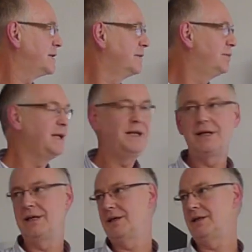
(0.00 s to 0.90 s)
a
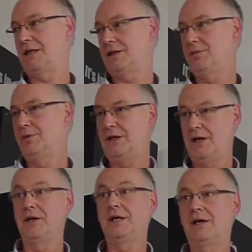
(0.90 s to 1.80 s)
completely
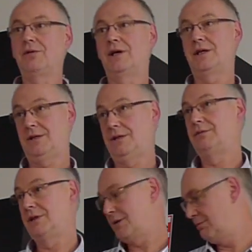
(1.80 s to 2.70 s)
unequalized.
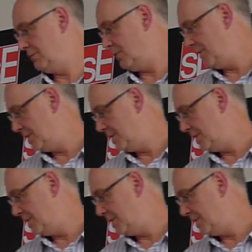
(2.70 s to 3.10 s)
Just what you